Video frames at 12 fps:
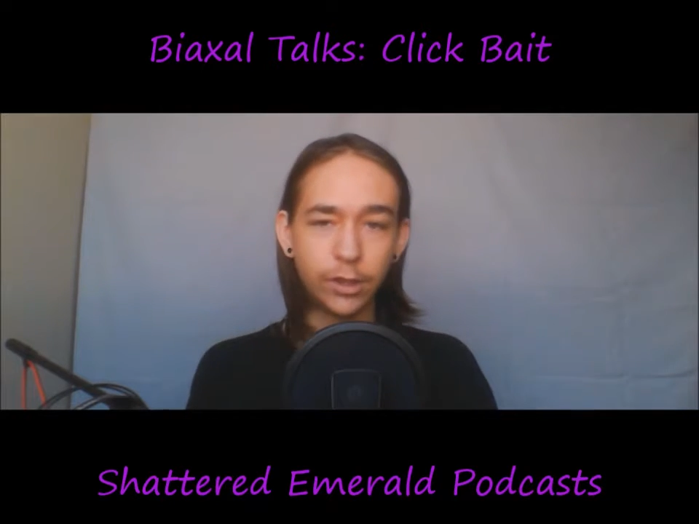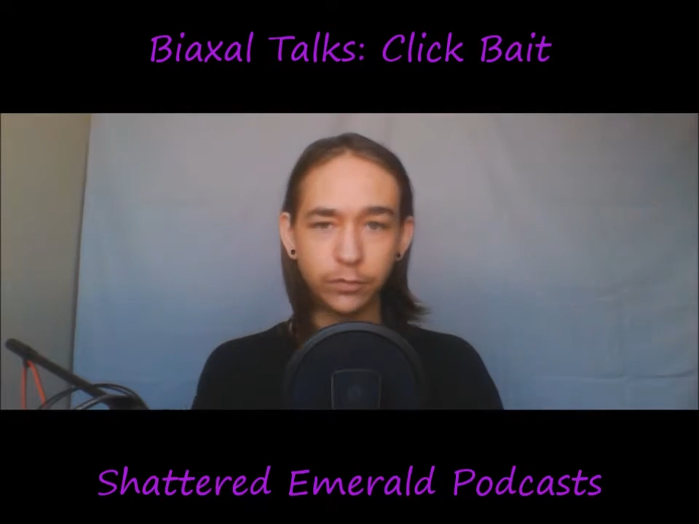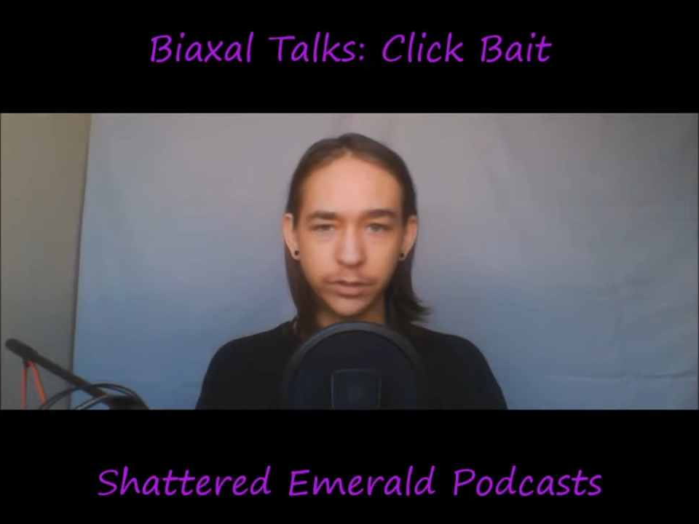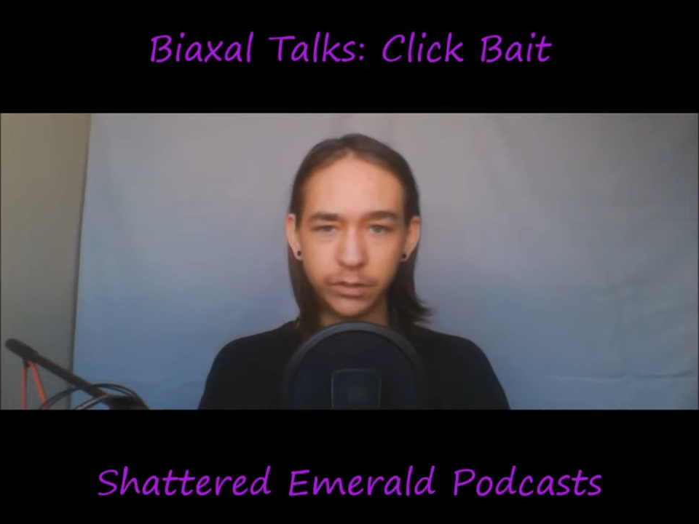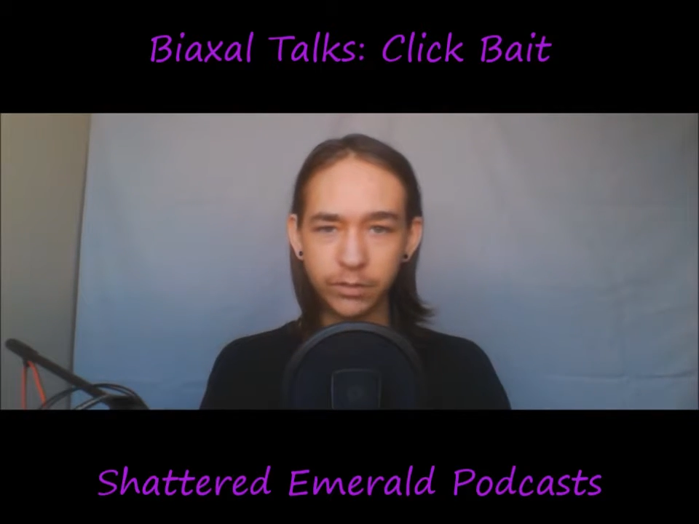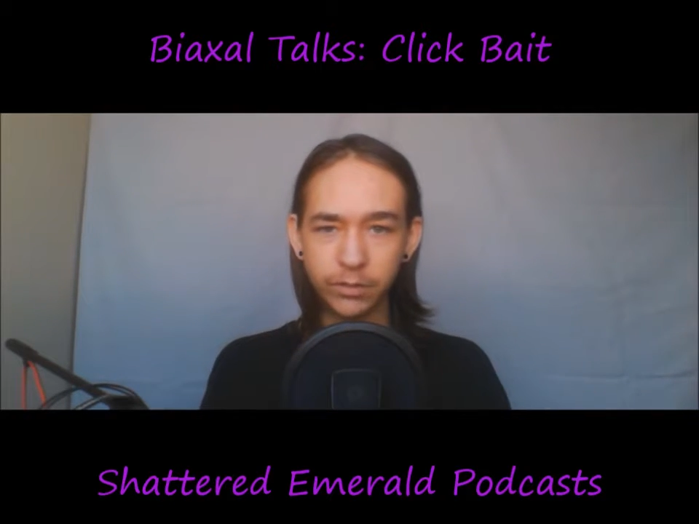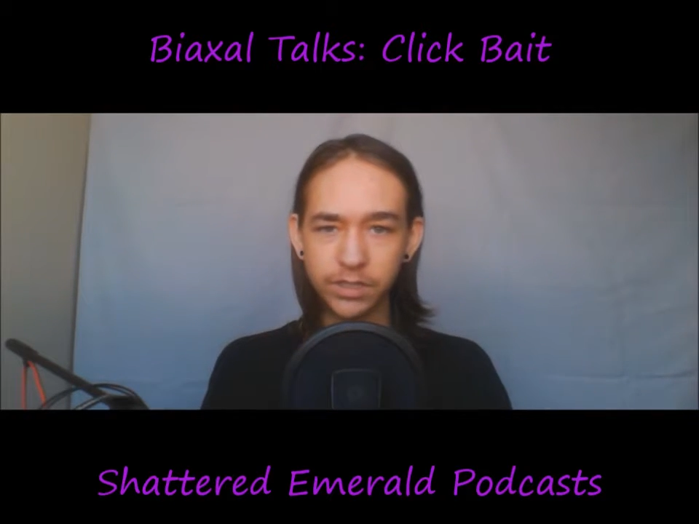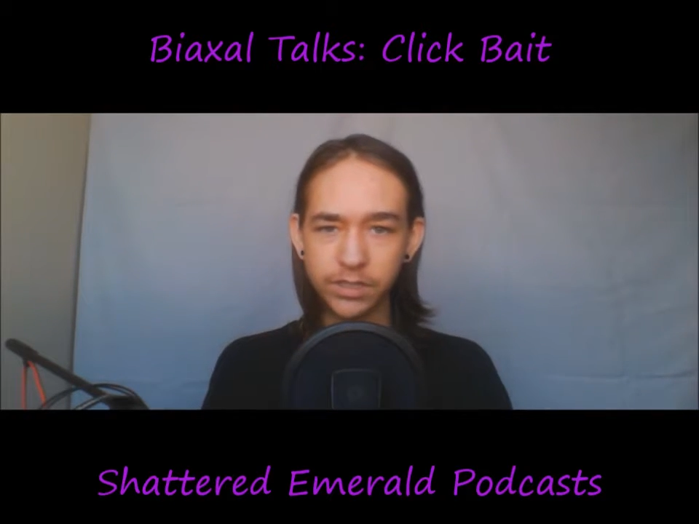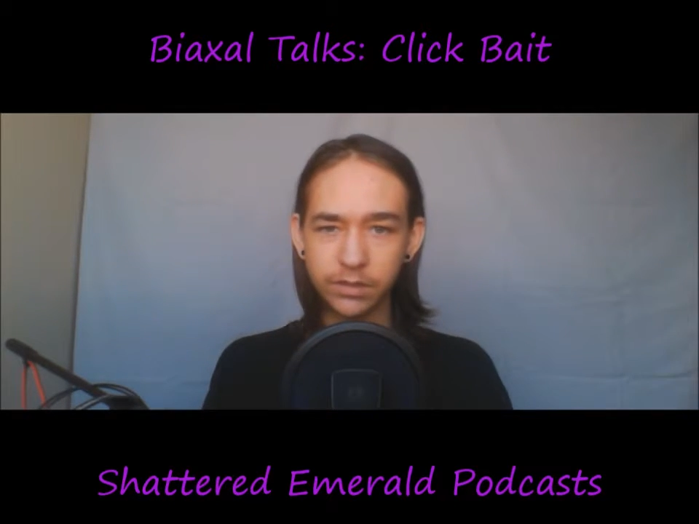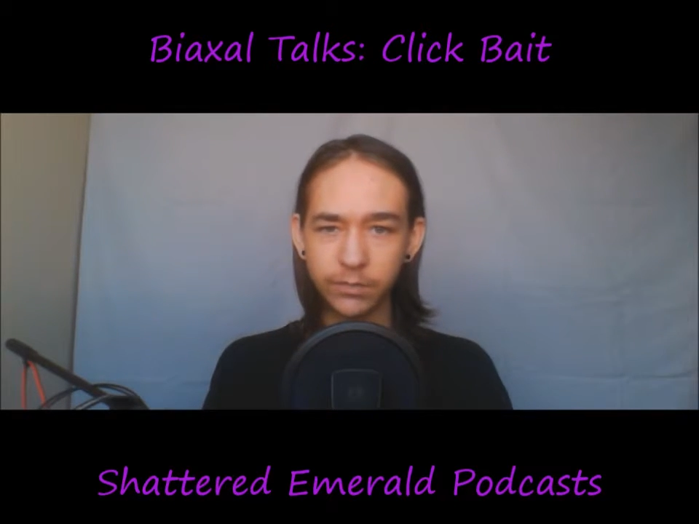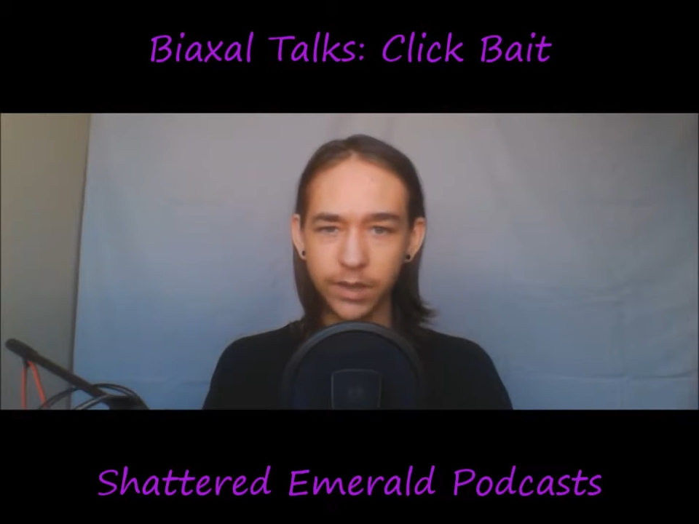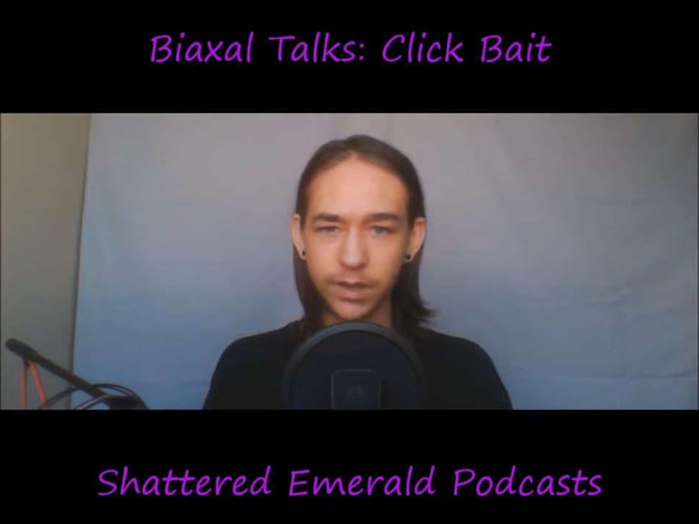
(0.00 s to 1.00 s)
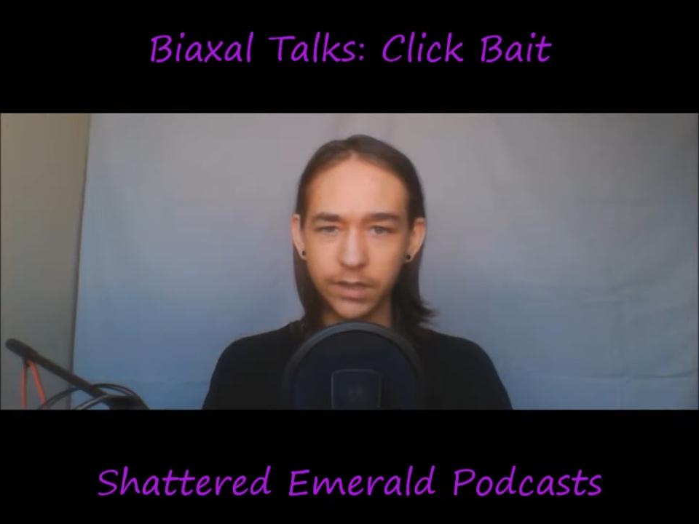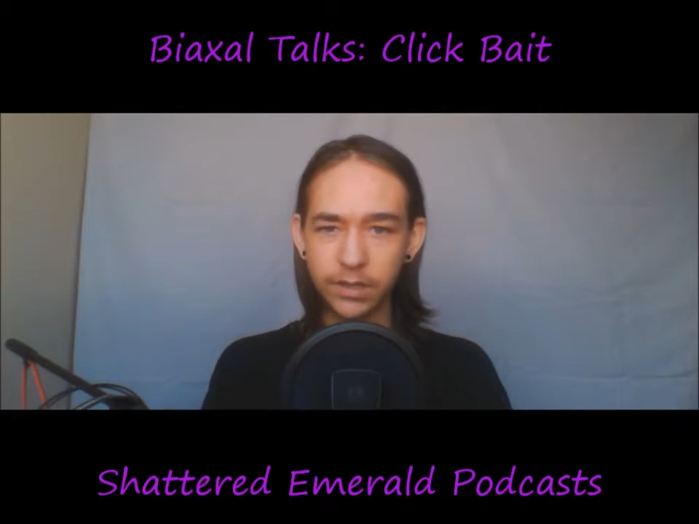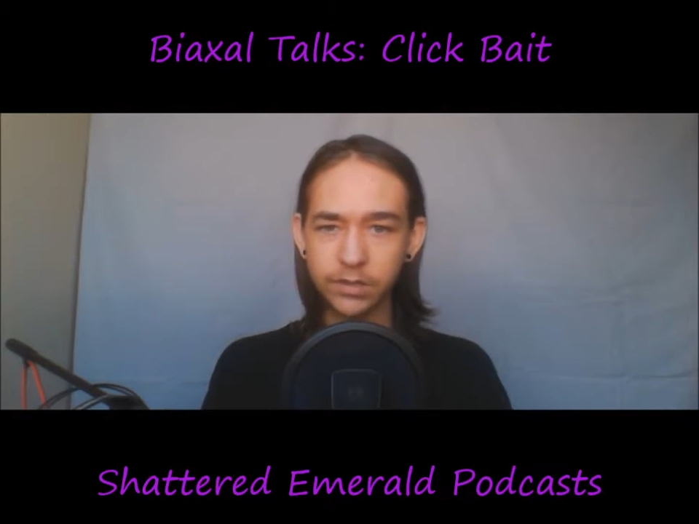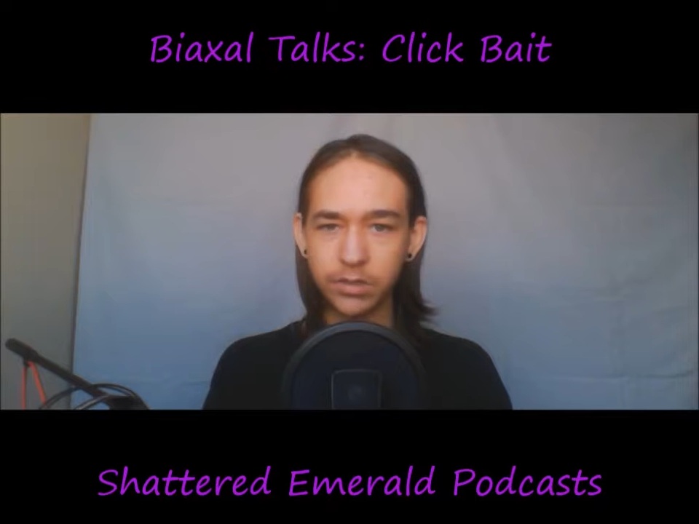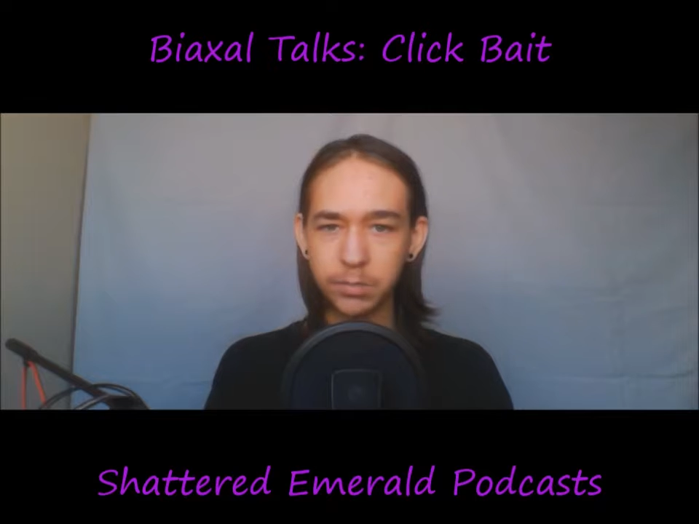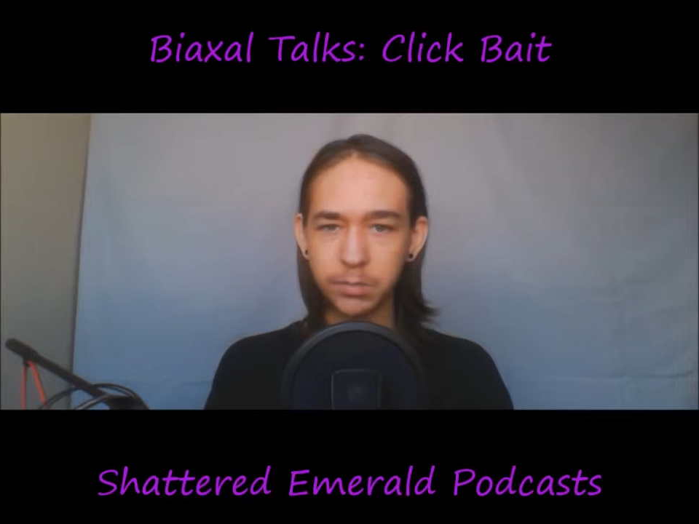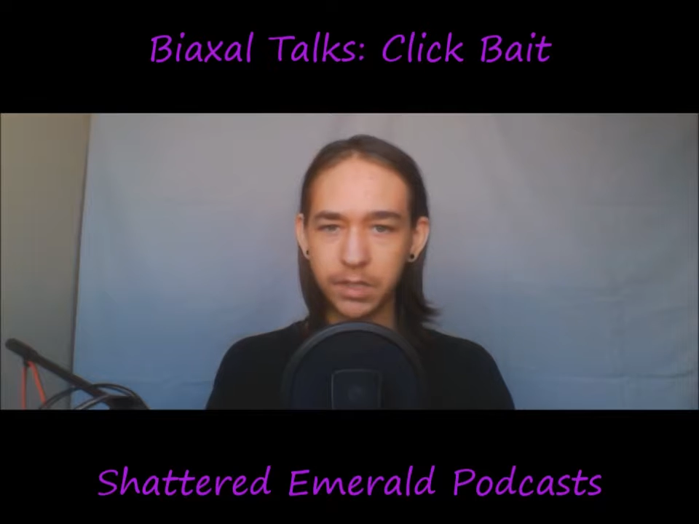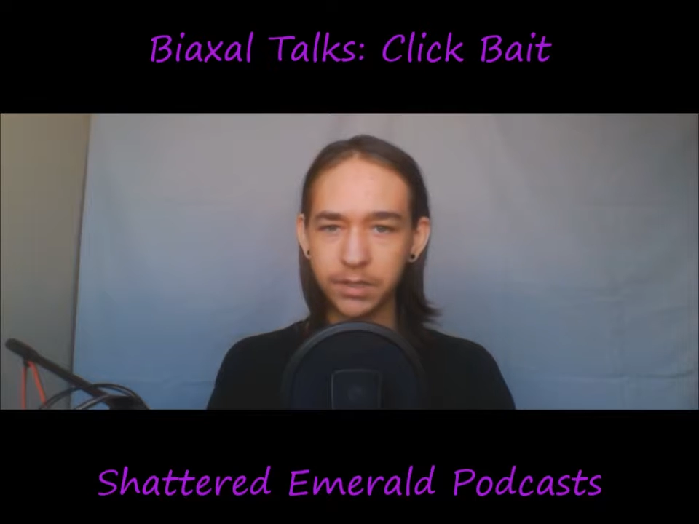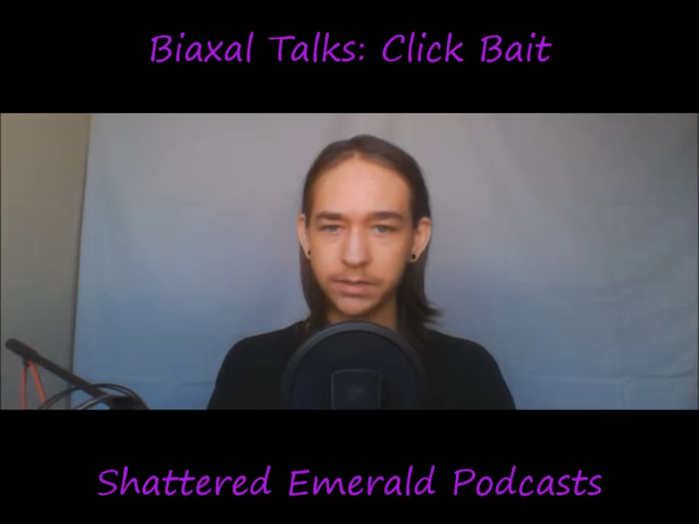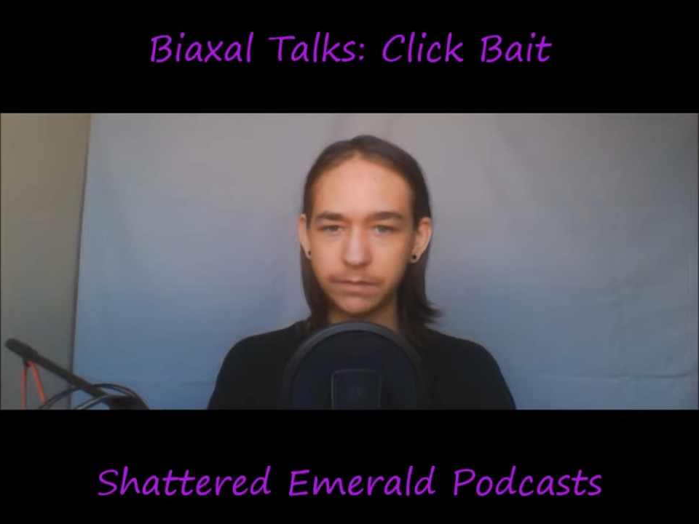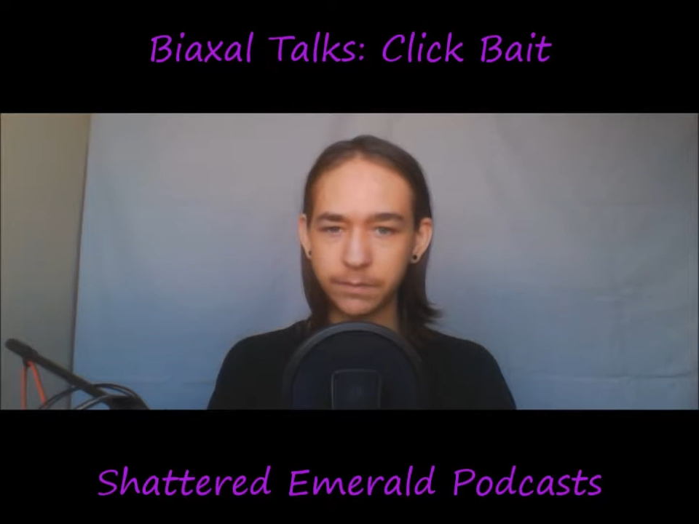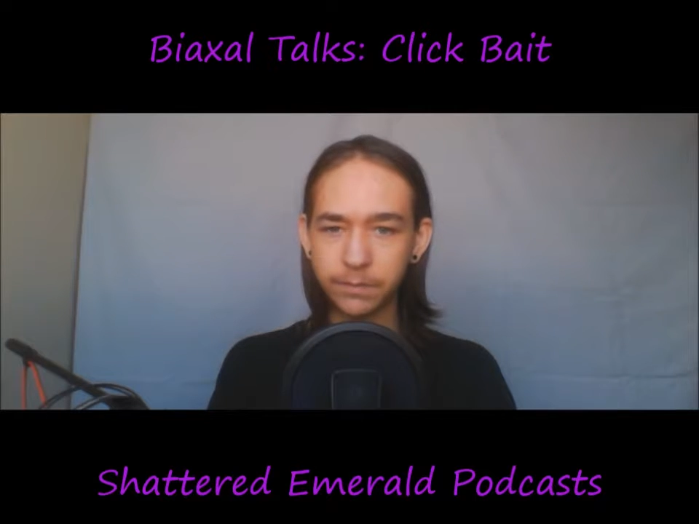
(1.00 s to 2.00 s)
only reason why there's
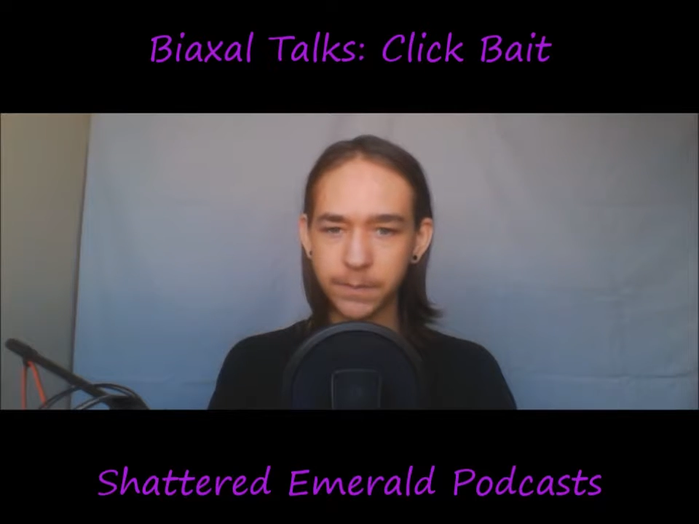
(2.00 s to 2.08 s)
clickbait